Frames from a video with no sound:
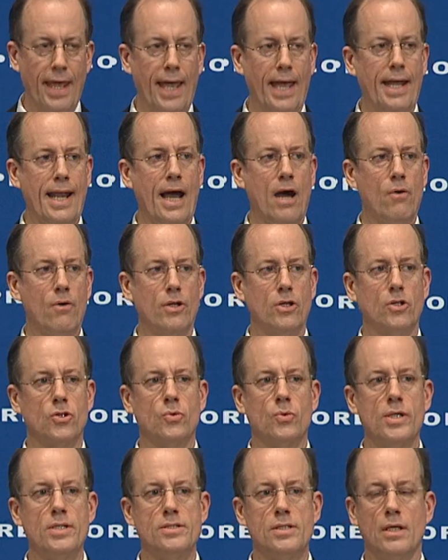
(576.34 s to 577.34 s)
and our
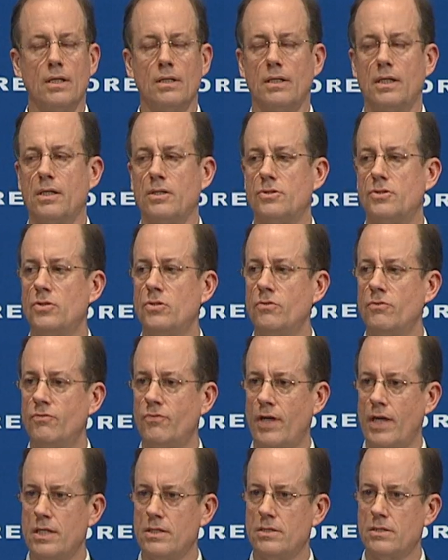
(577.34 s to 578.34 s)
increasingly two
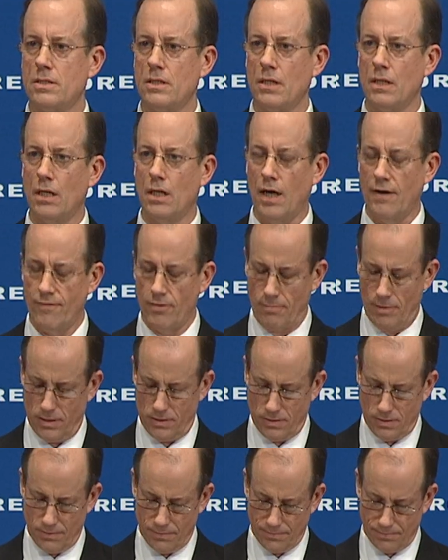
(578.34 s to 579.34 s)
faced
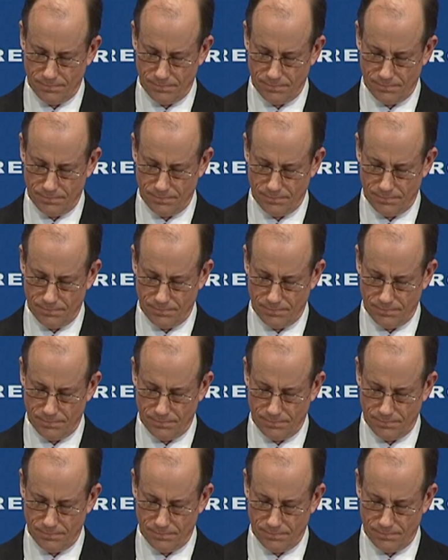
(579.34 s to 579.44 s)
government.